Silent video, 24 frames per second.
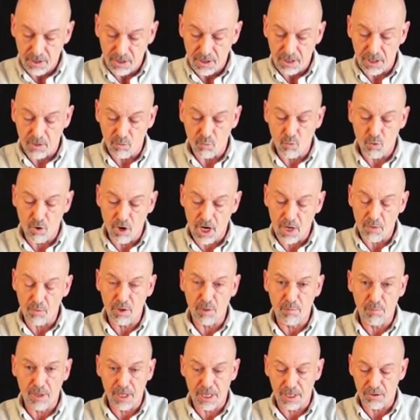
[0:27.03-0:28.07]
and why we
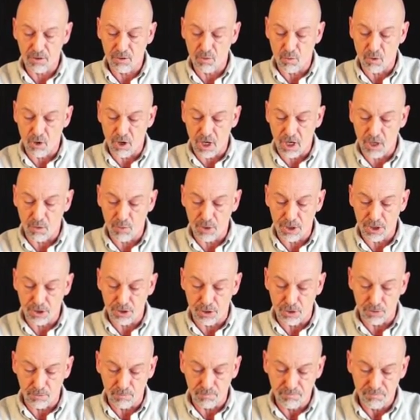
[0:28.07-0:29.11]
pick the wire we
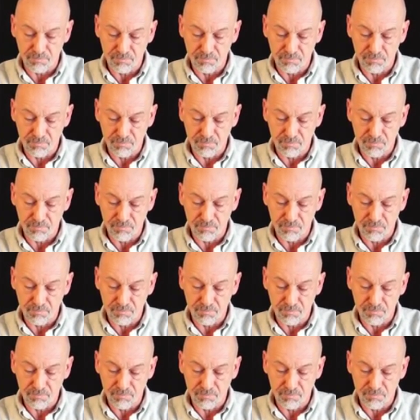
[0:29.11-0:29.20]
do.